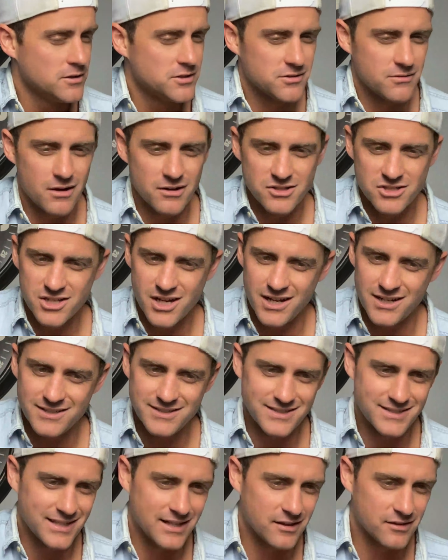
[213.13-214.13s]
So I'll just kind of
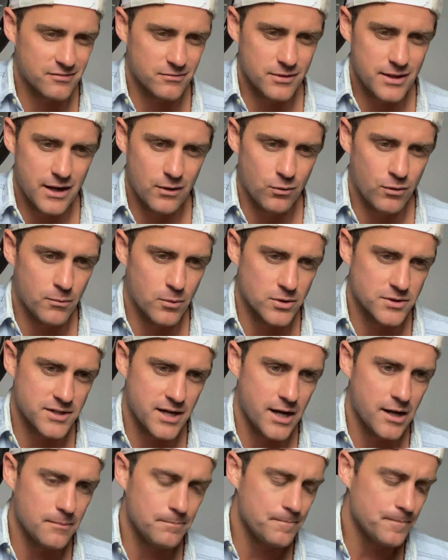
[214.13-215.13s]
sing through that one more
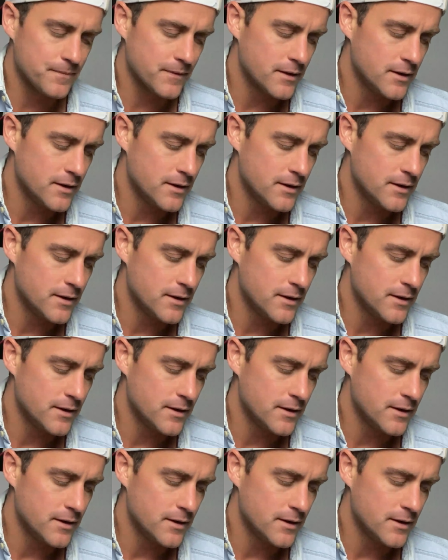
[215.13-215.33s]
time.